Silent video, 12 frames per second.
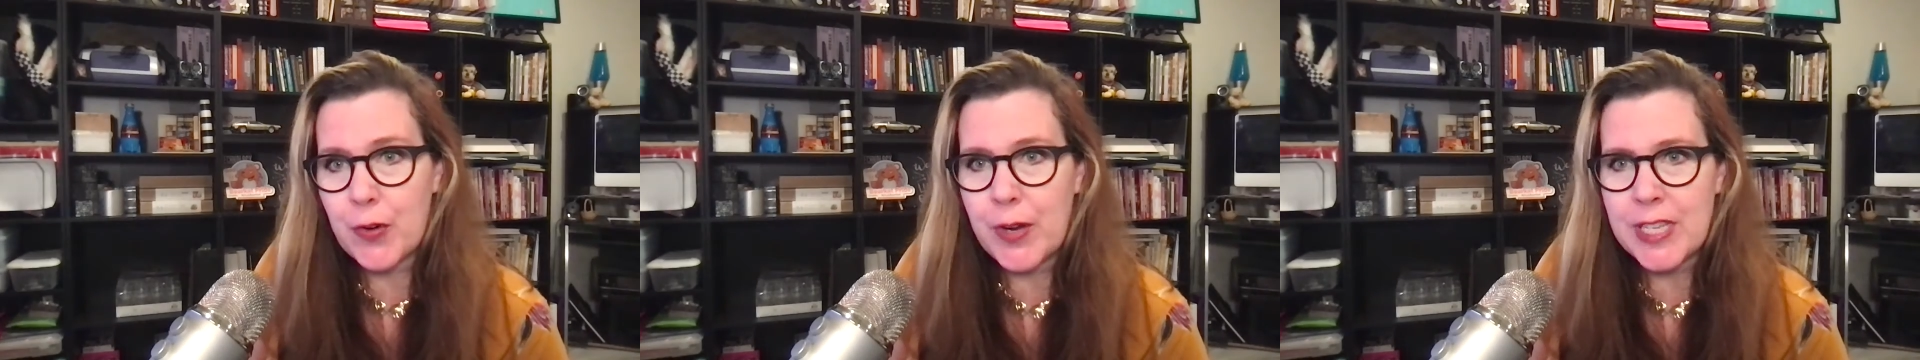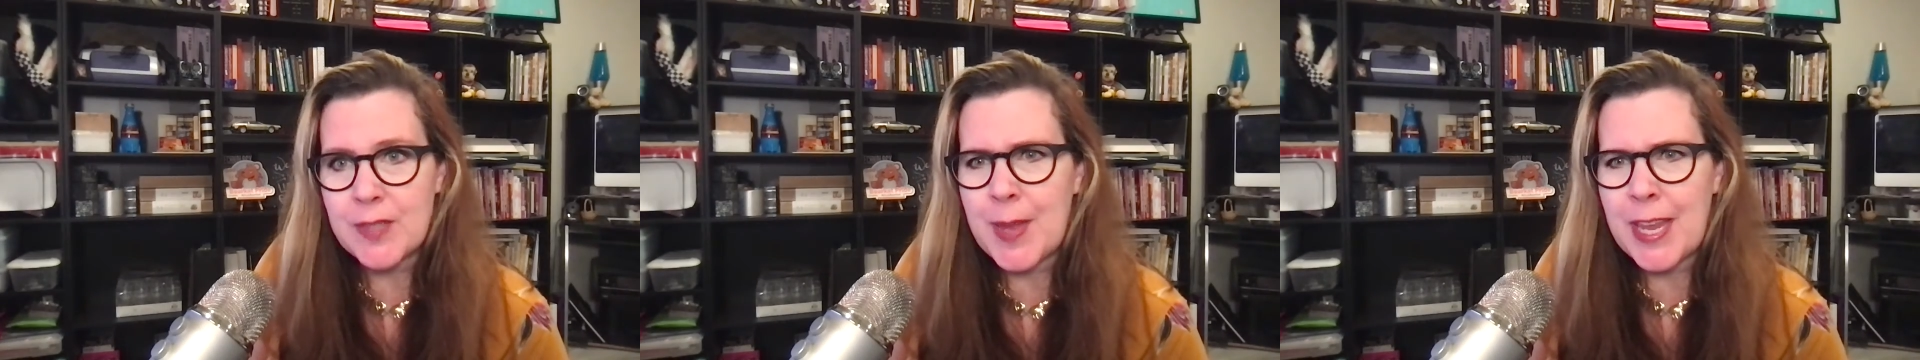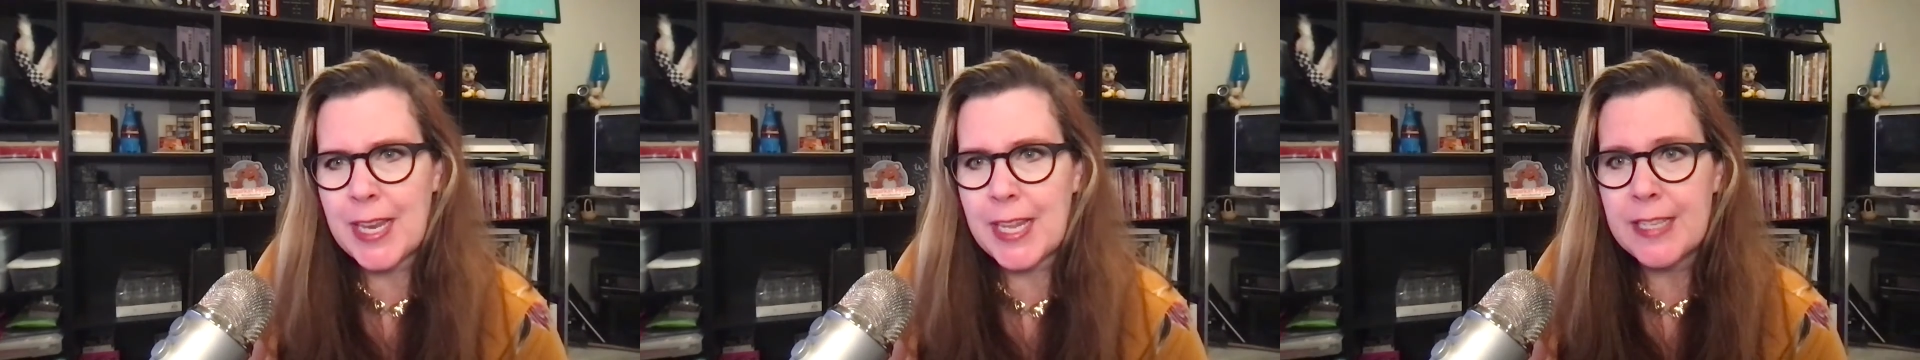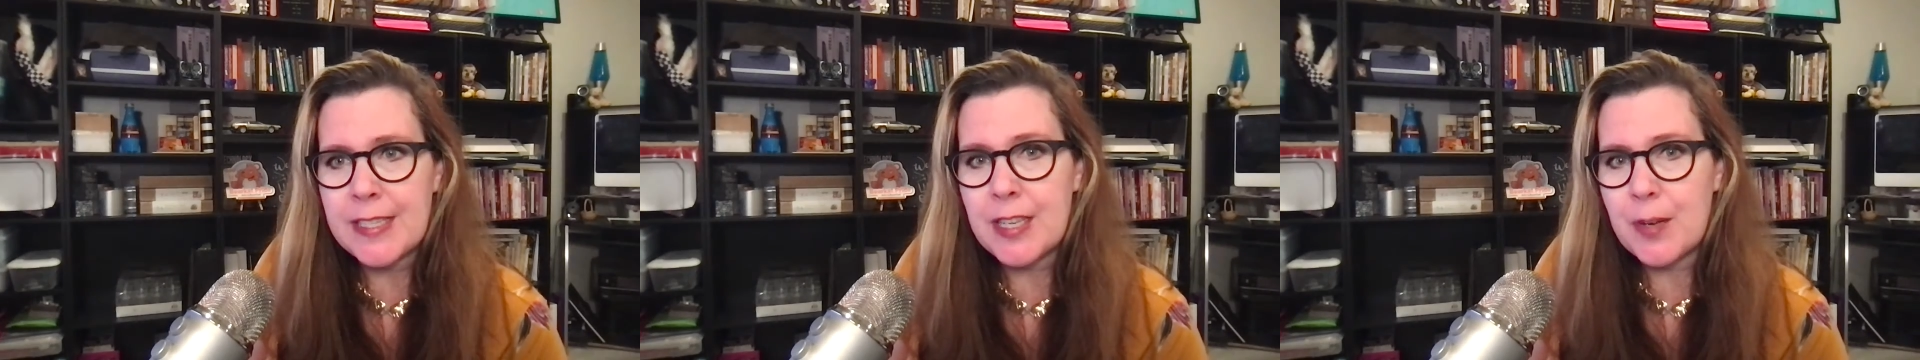Quiz make it
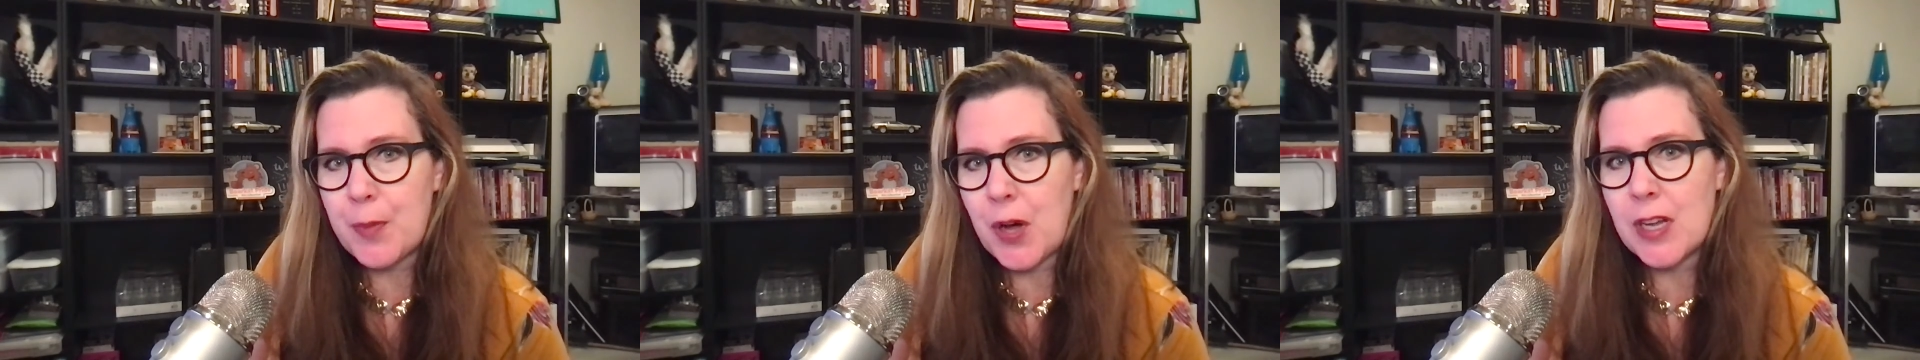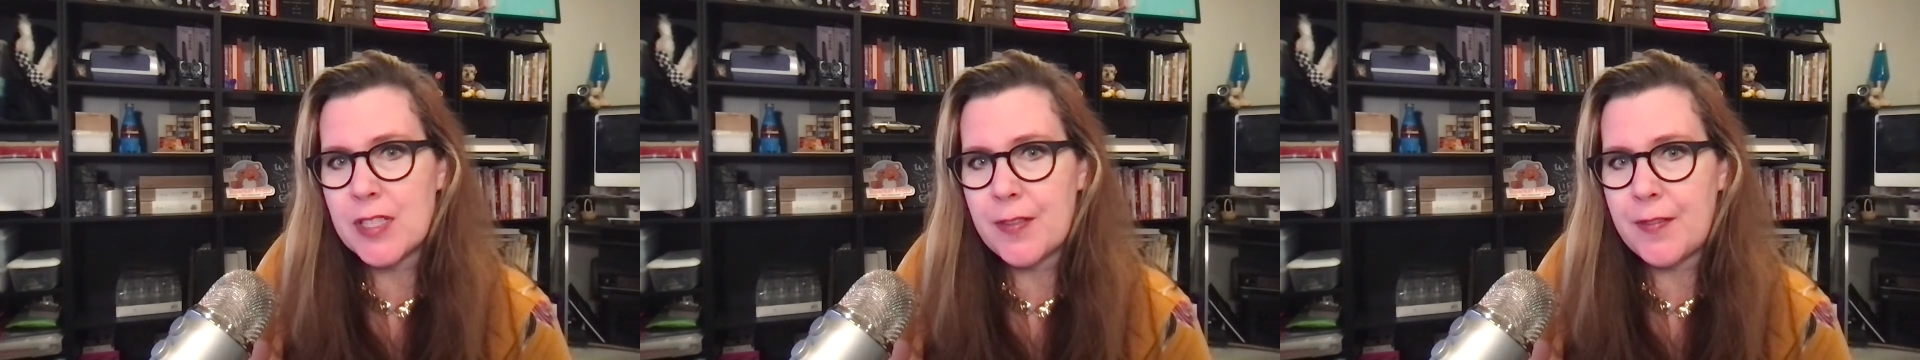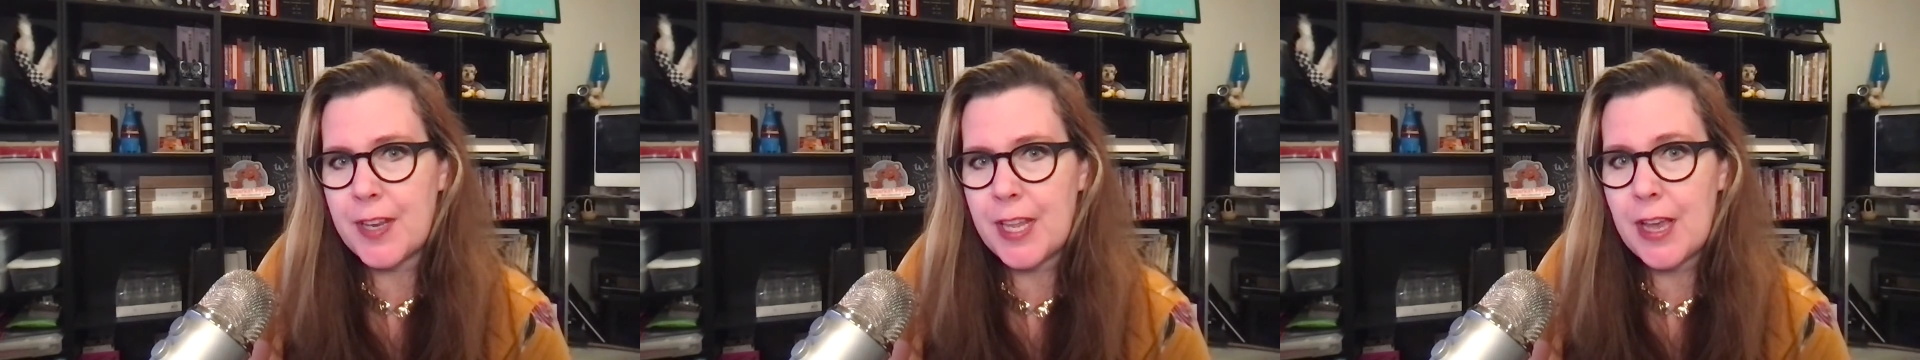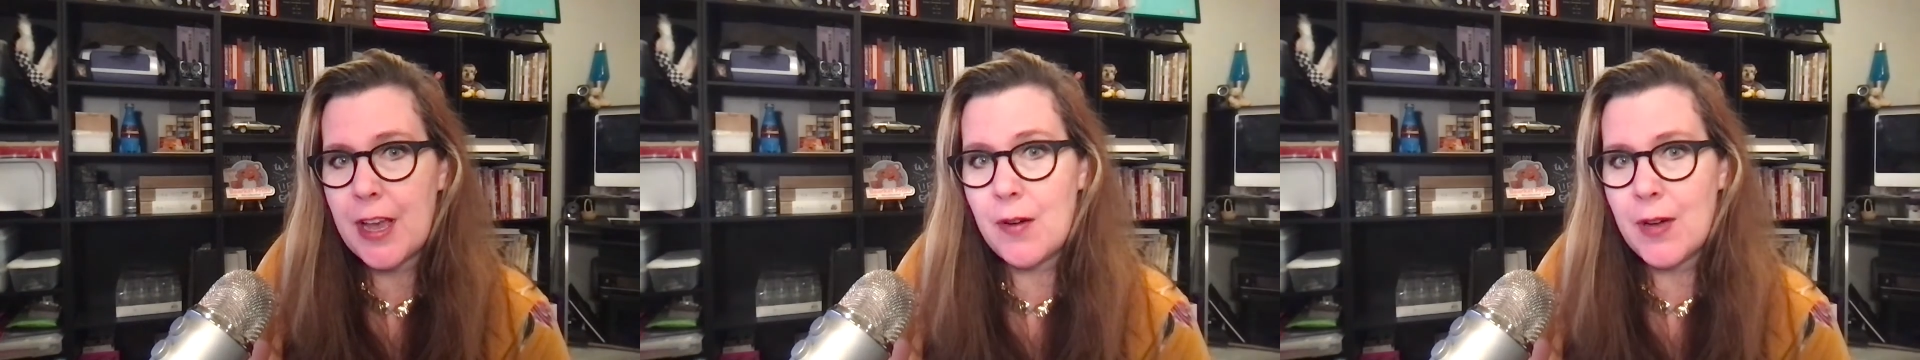easy to pause the
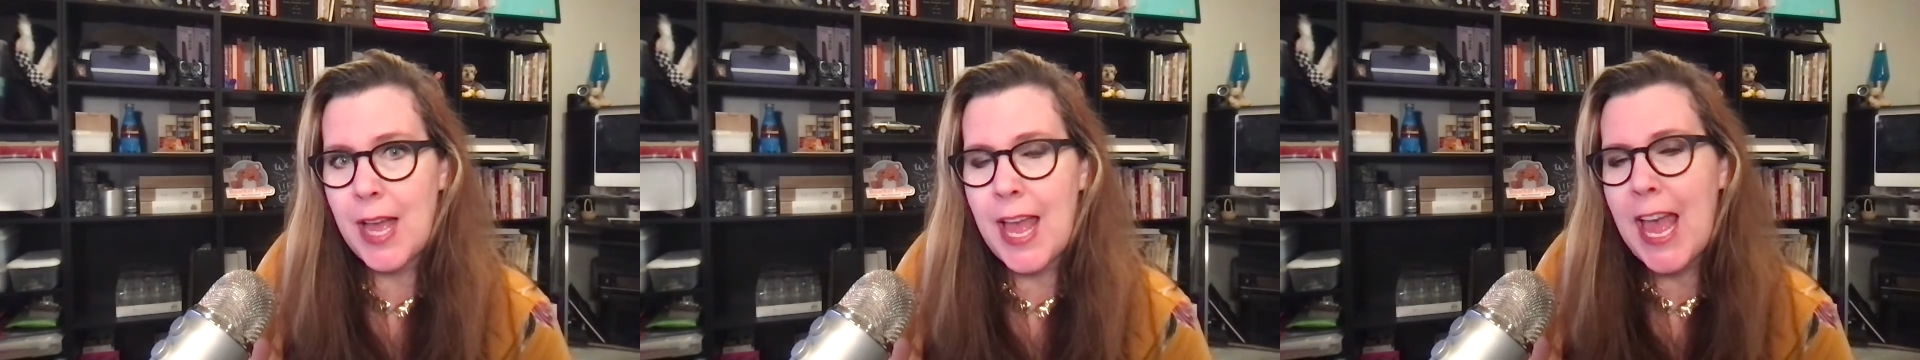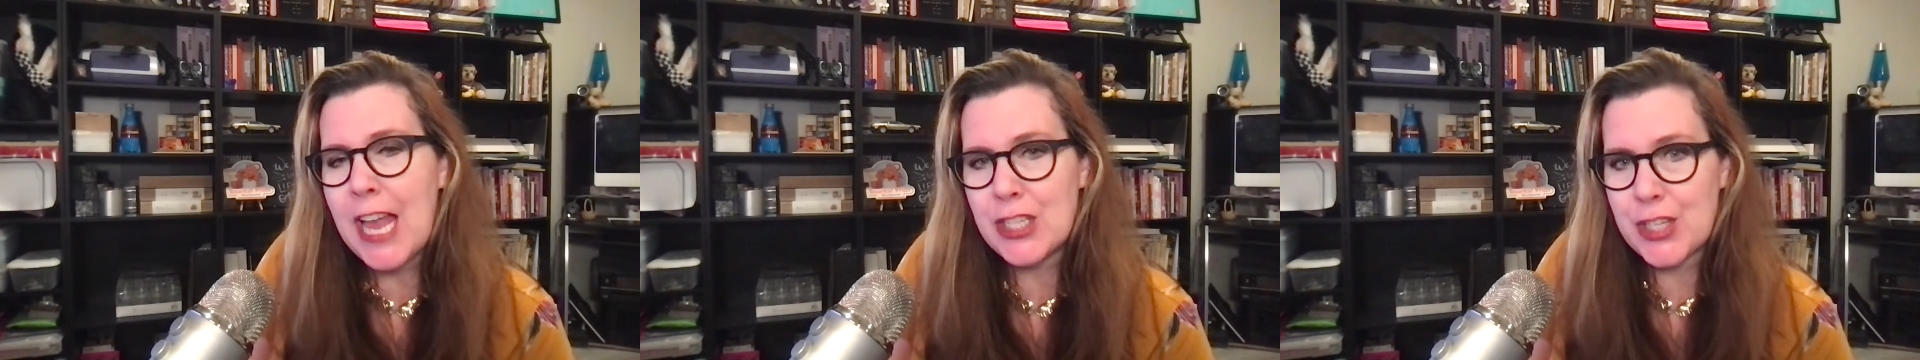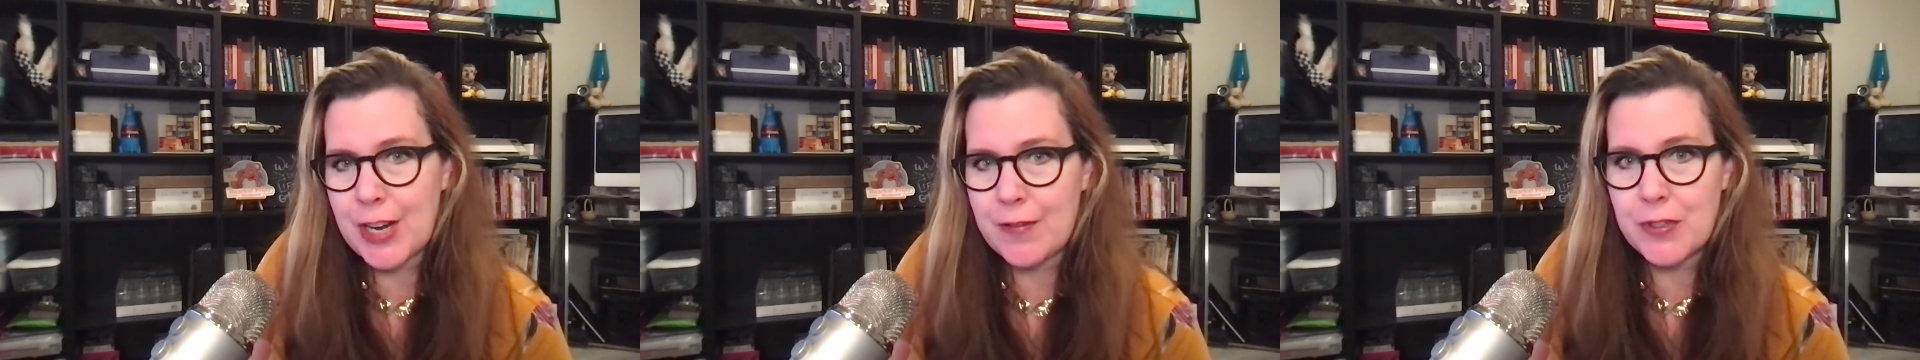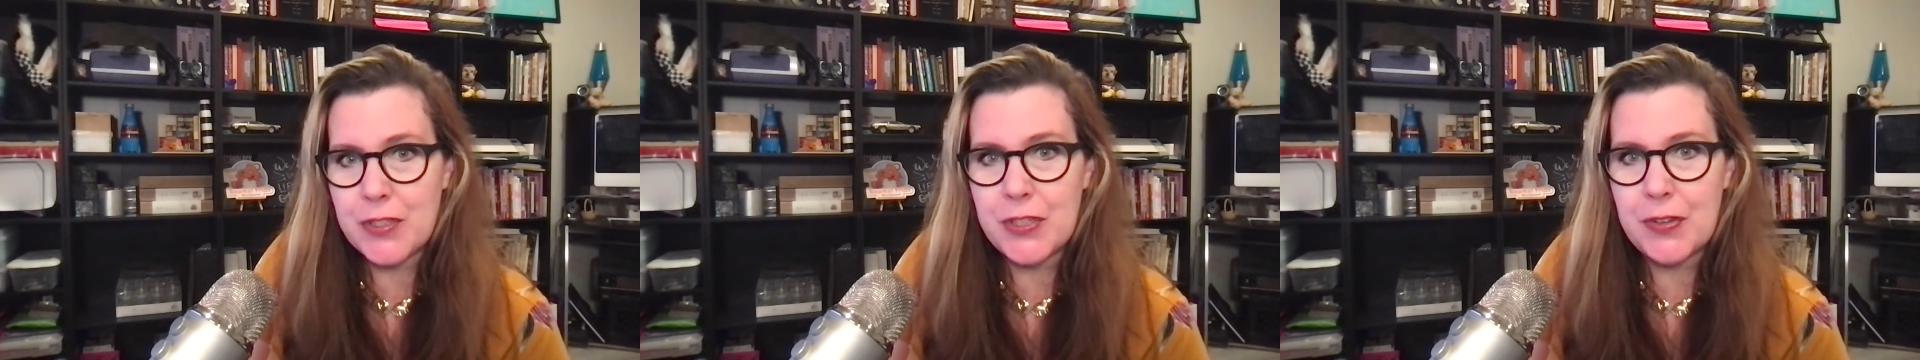video and check
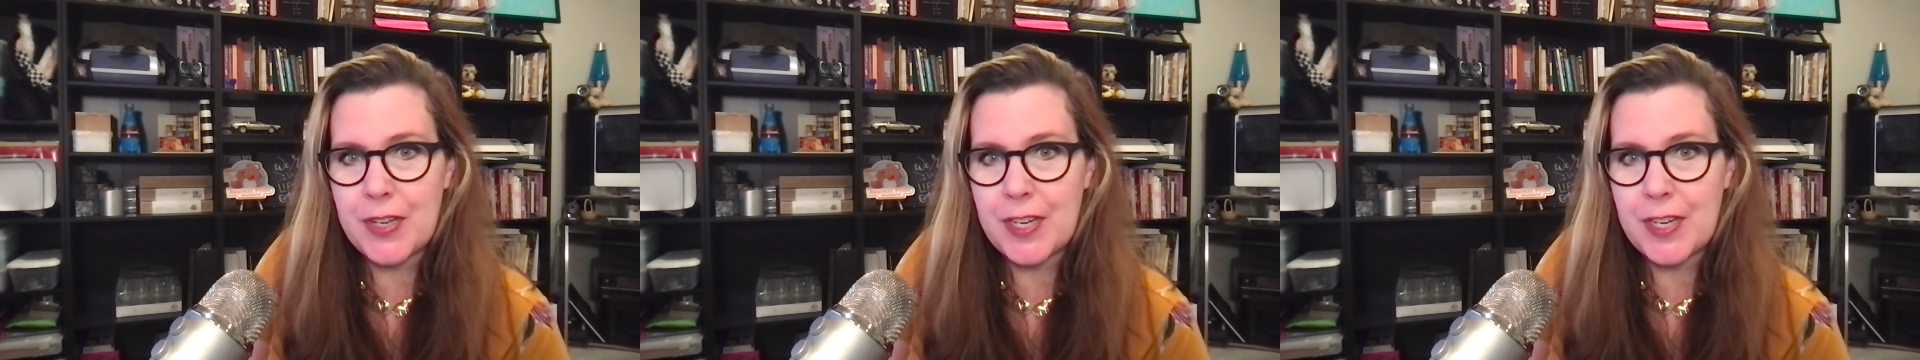for student